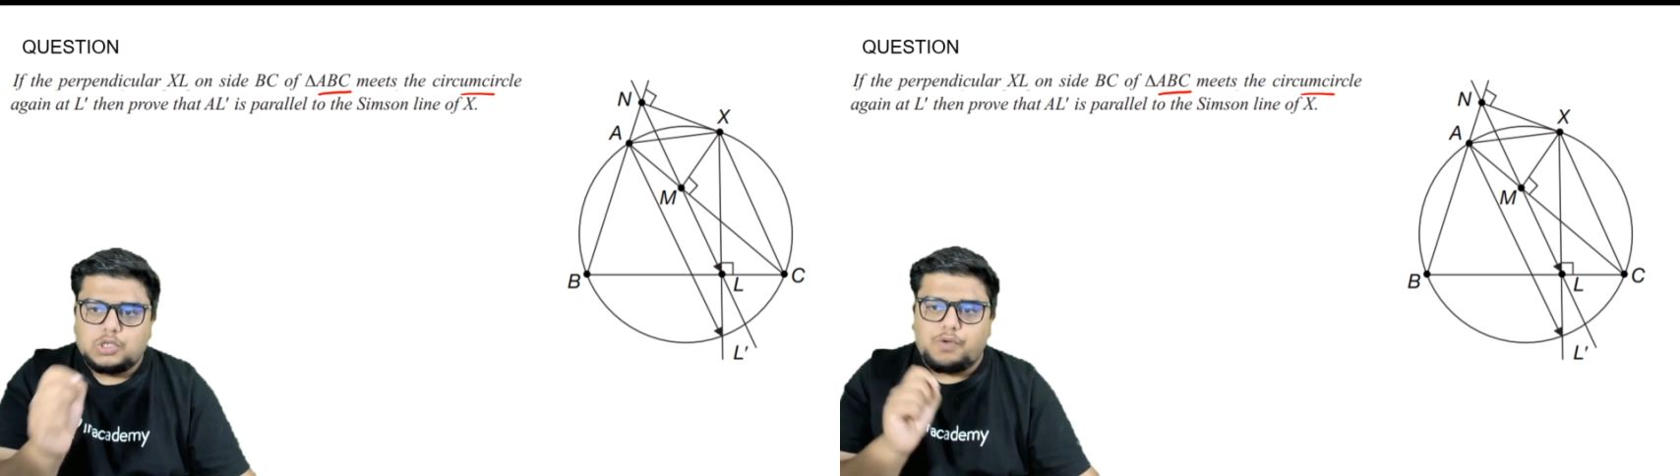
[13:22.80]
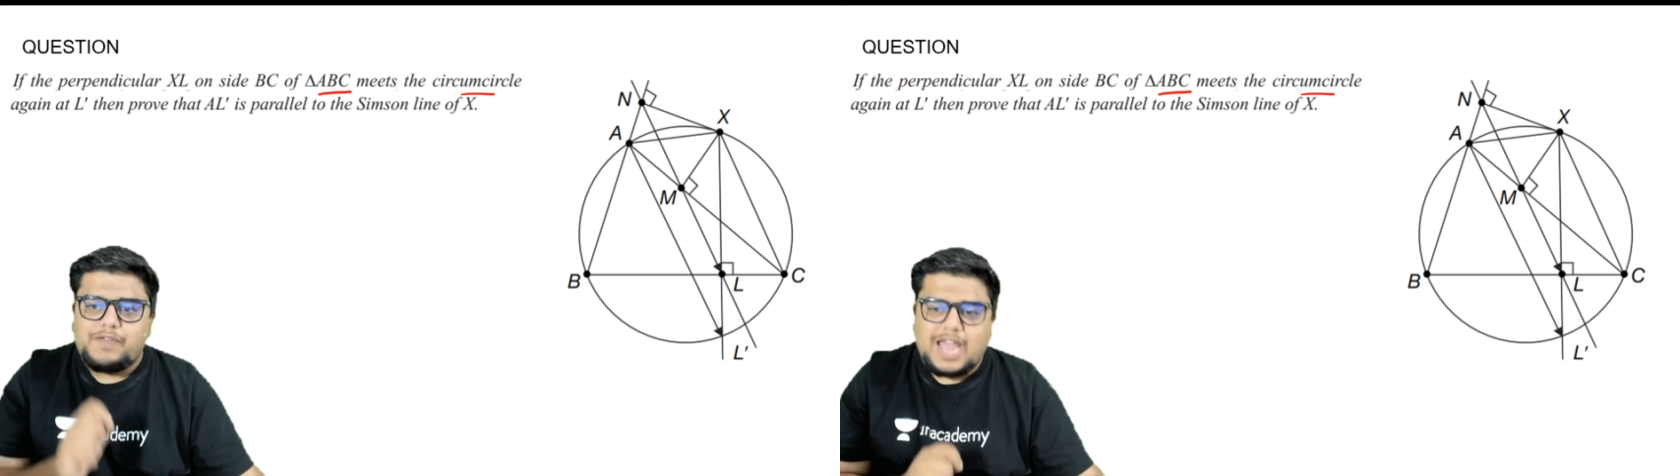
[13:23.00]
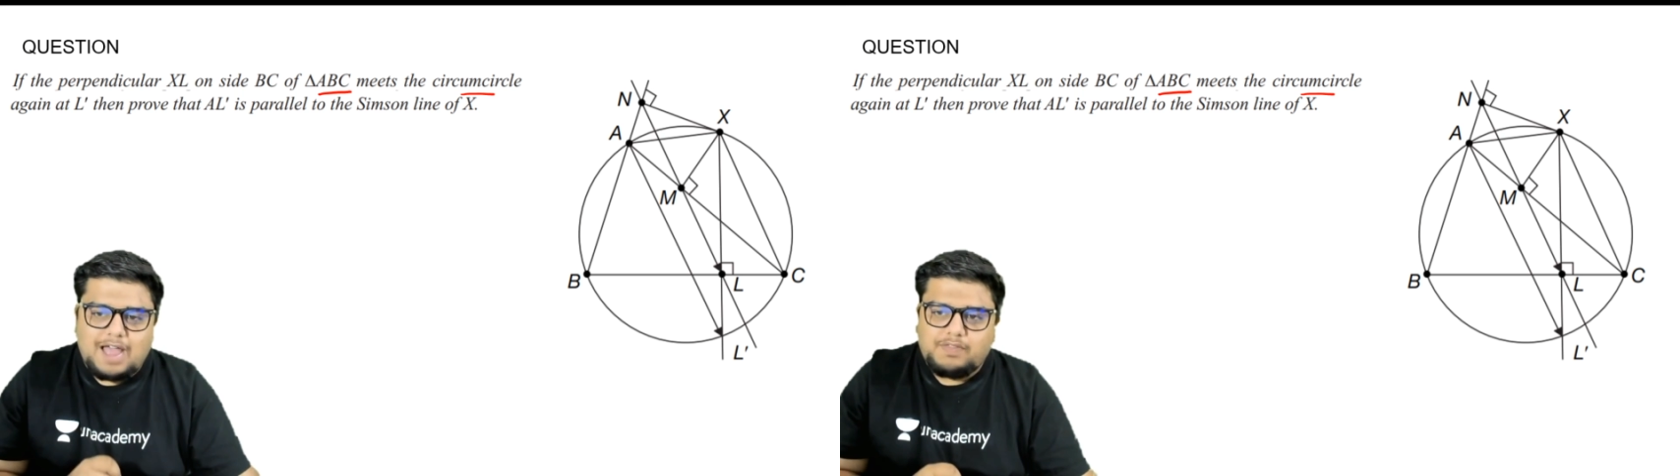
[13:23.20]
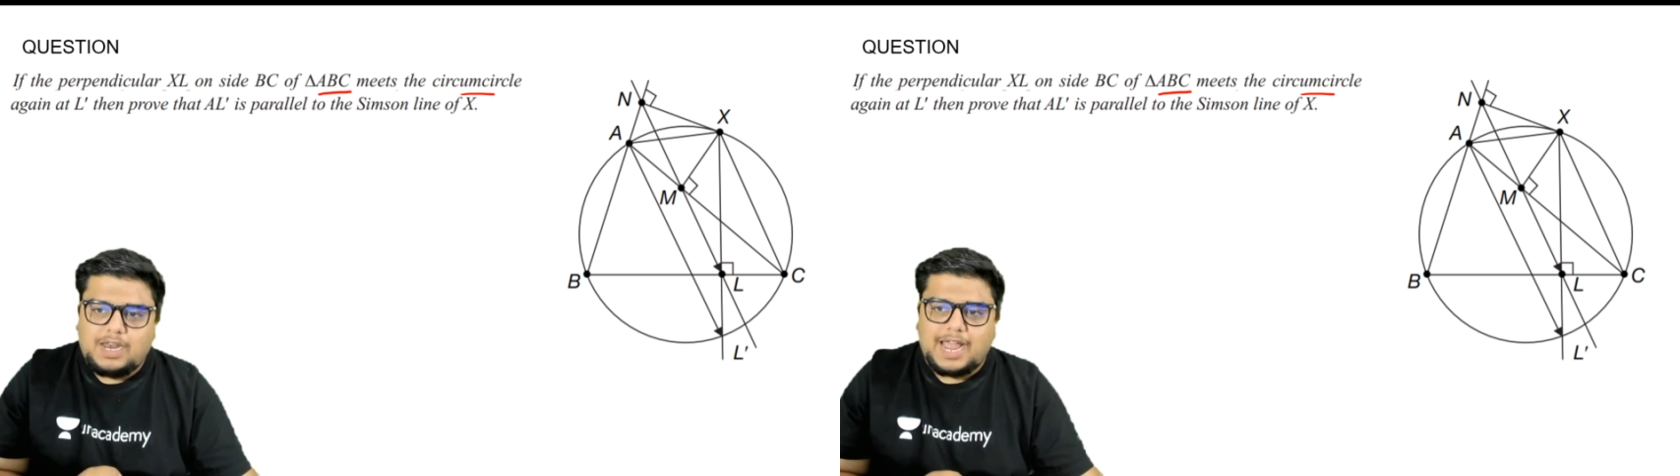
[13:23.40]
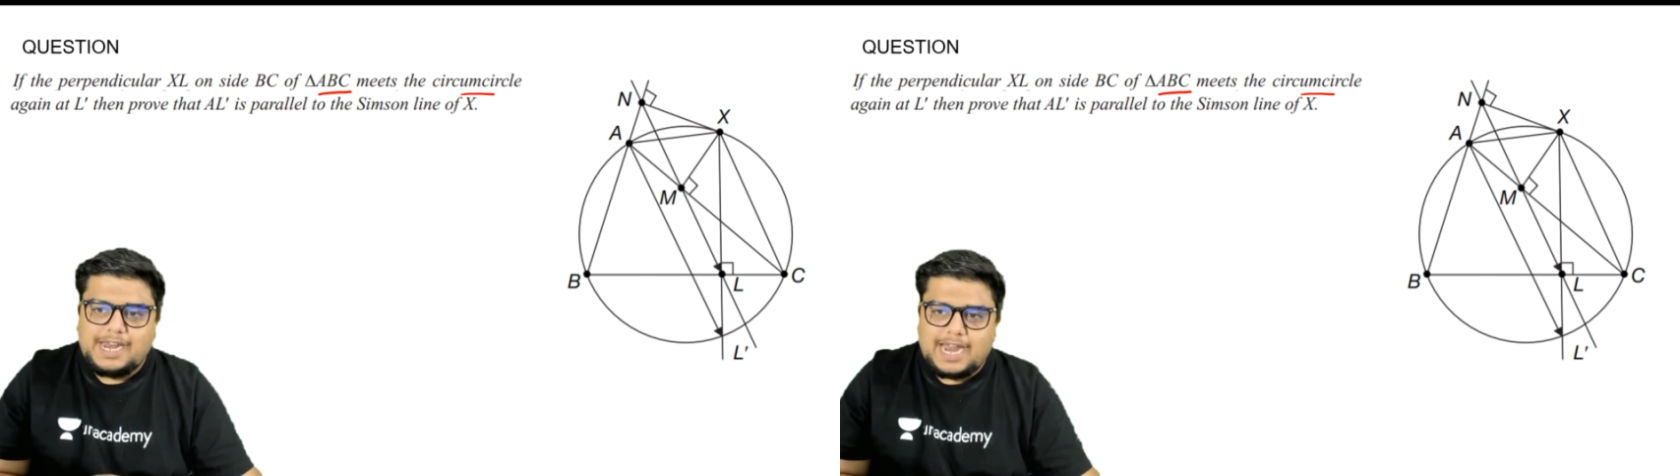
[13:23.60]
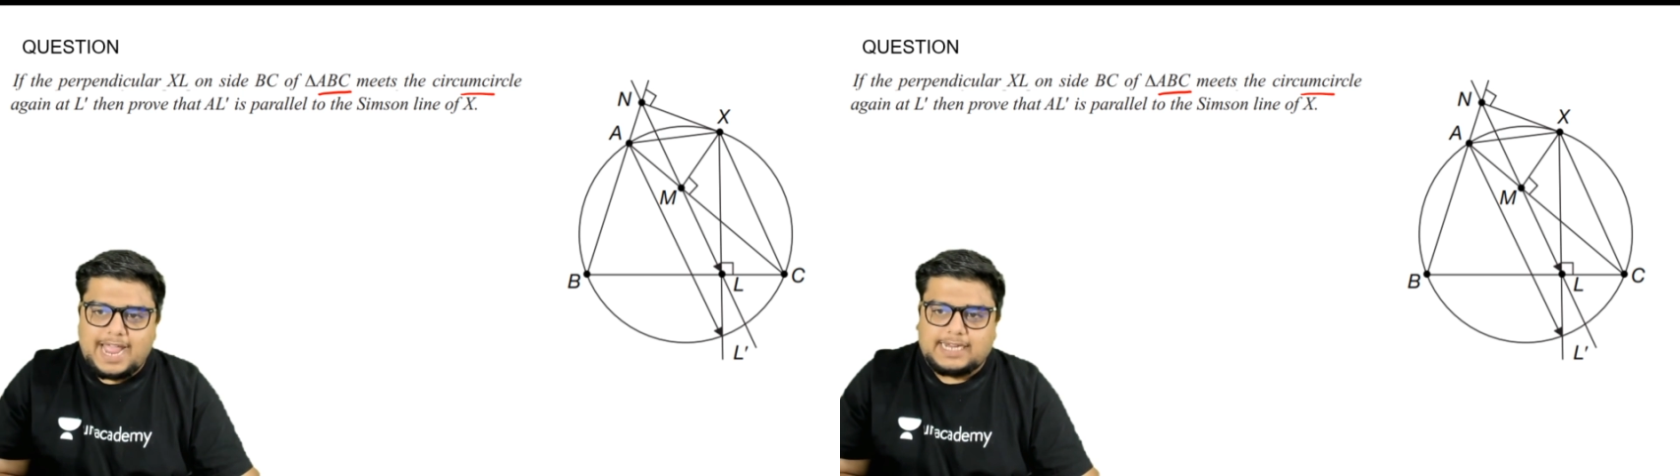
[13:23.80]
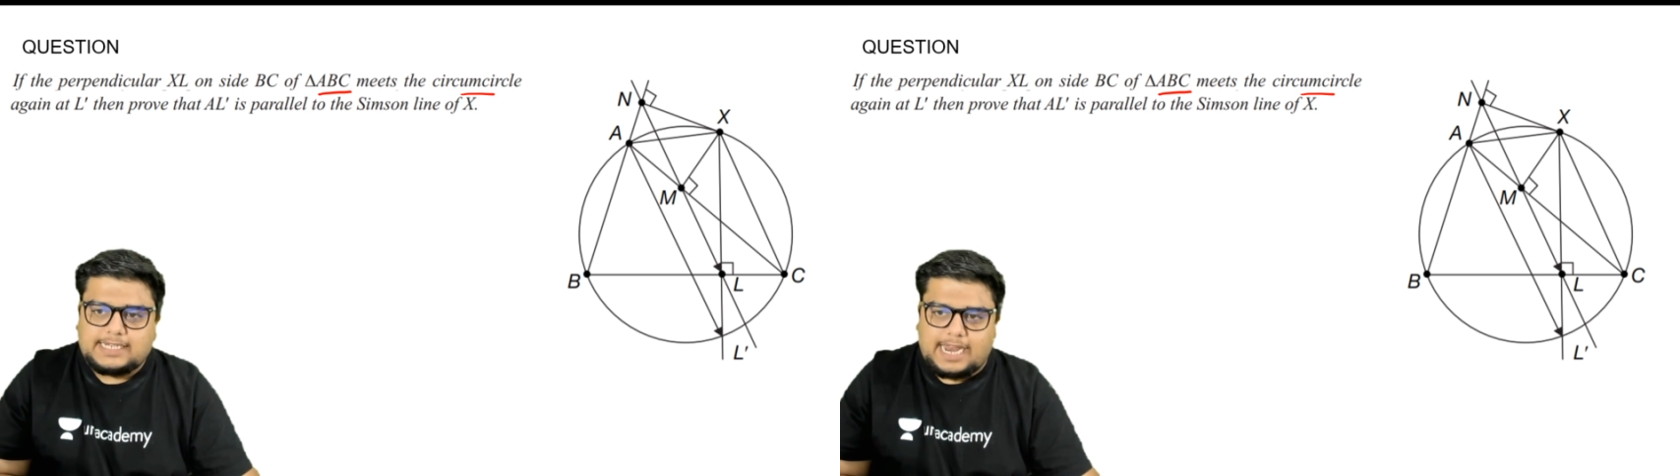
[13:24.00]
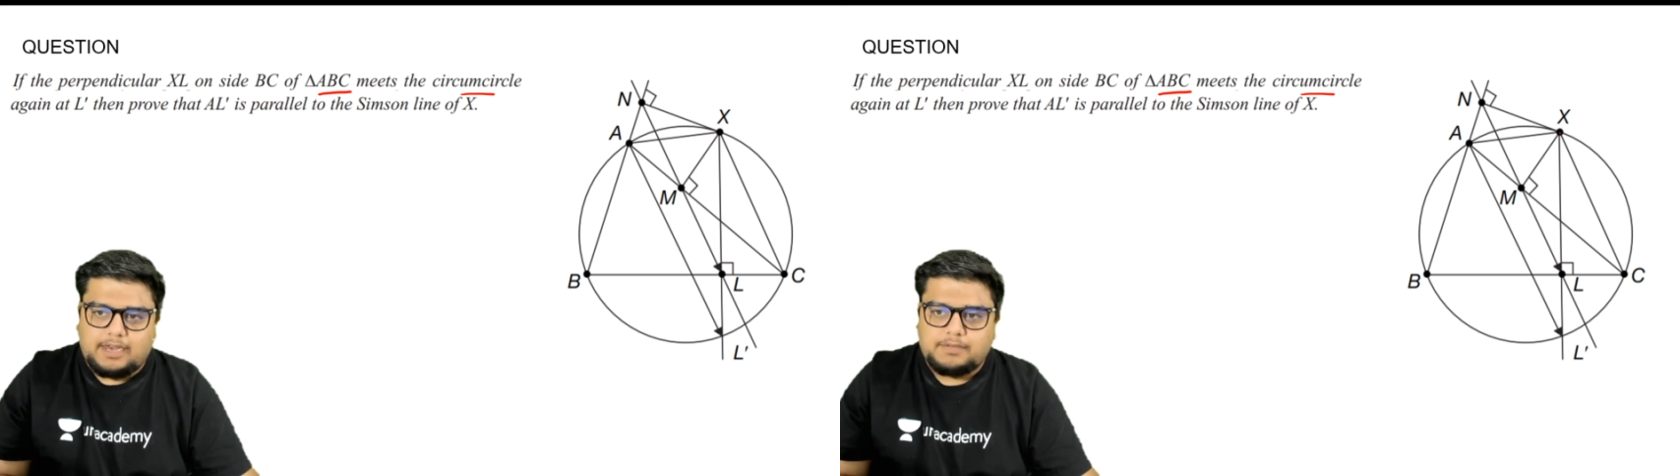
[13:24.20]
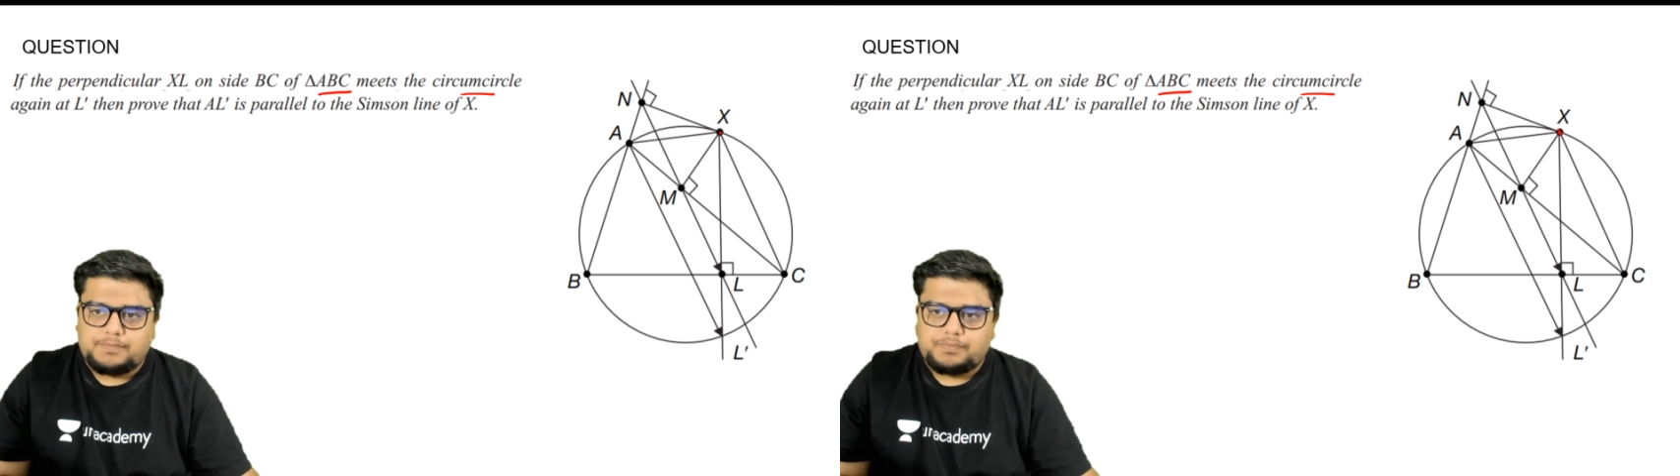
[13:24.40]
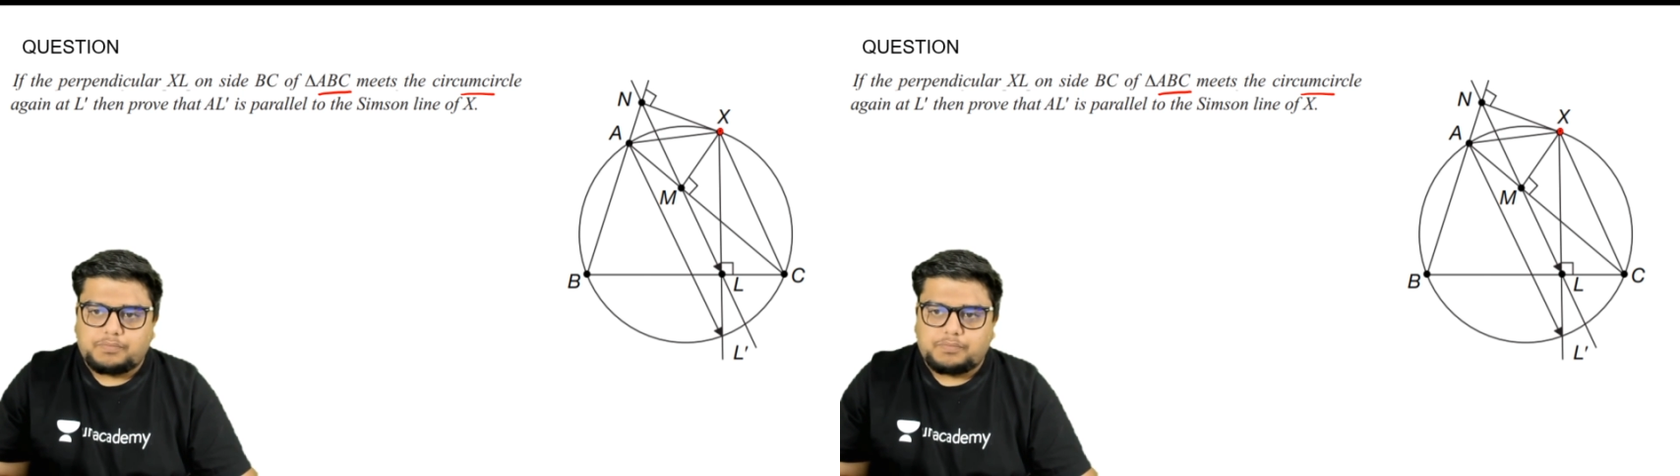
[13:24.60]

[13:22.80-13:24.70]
So we have the line XL.